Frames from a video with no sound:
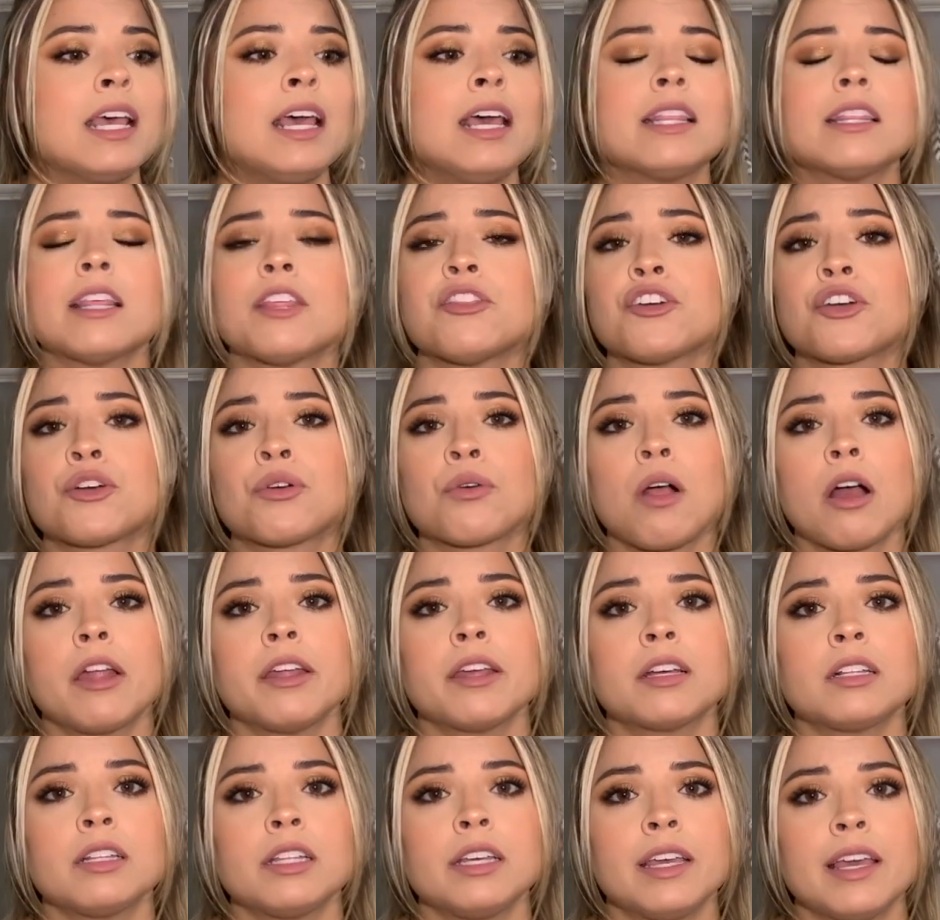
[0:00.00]
that the
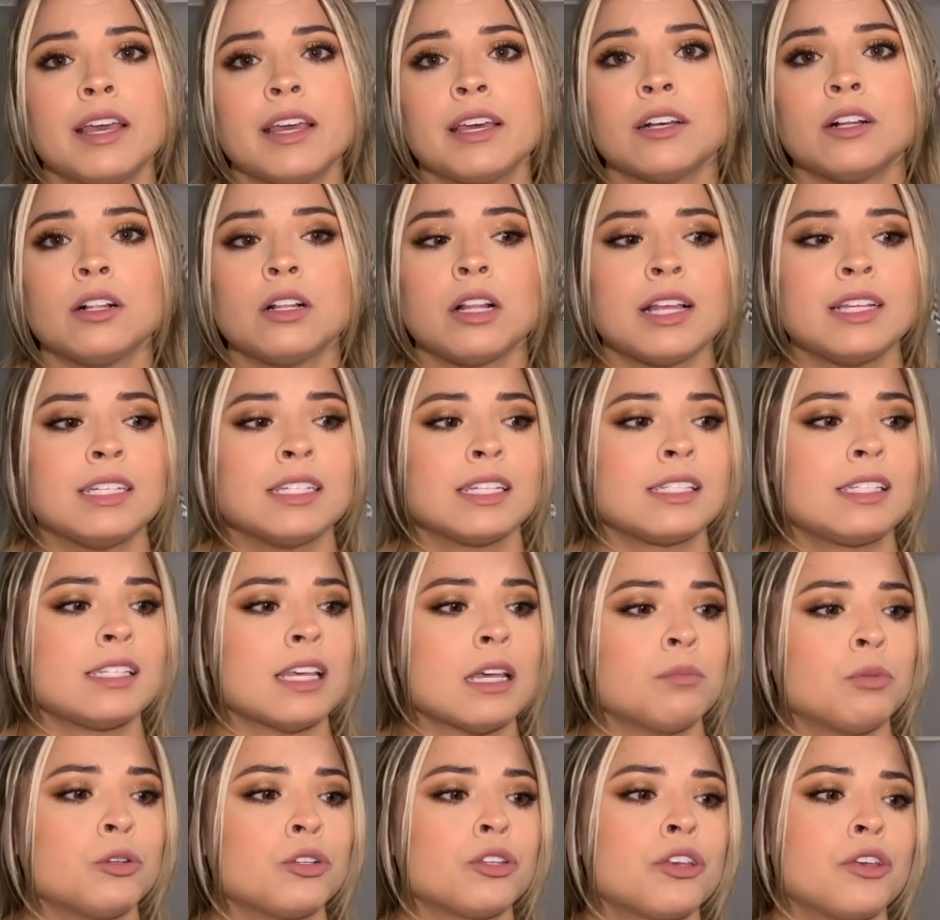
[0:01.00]
chronically ill and
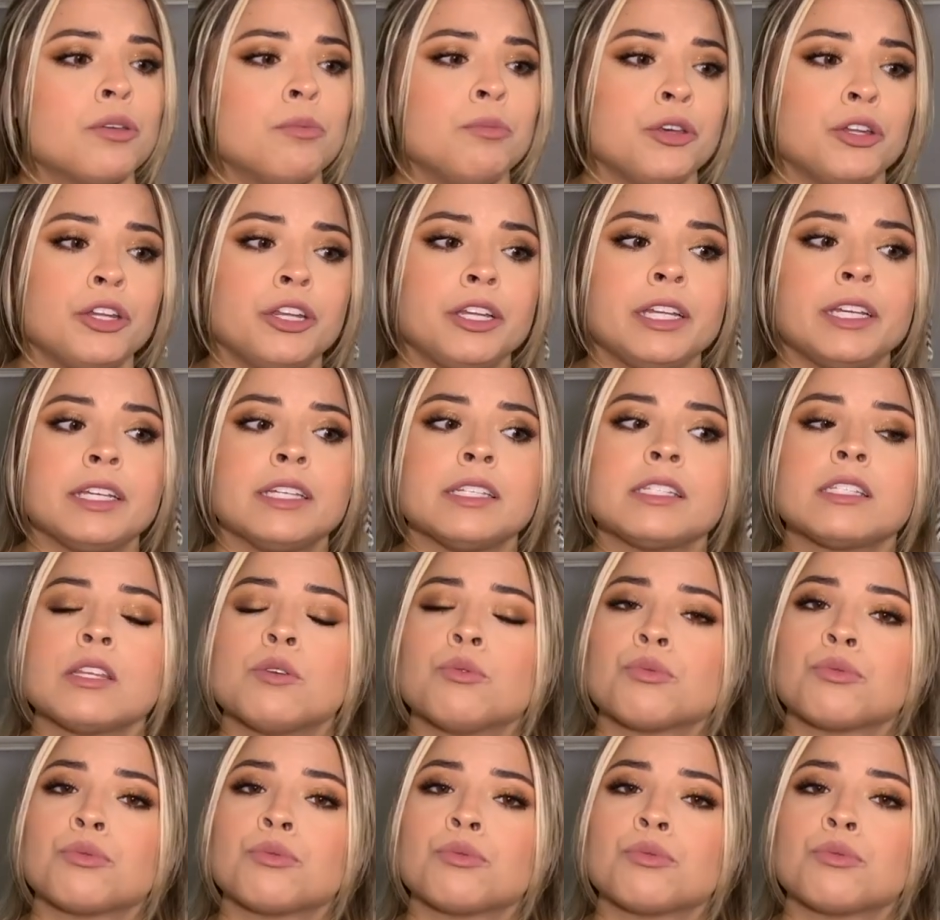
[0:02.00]
disabled communities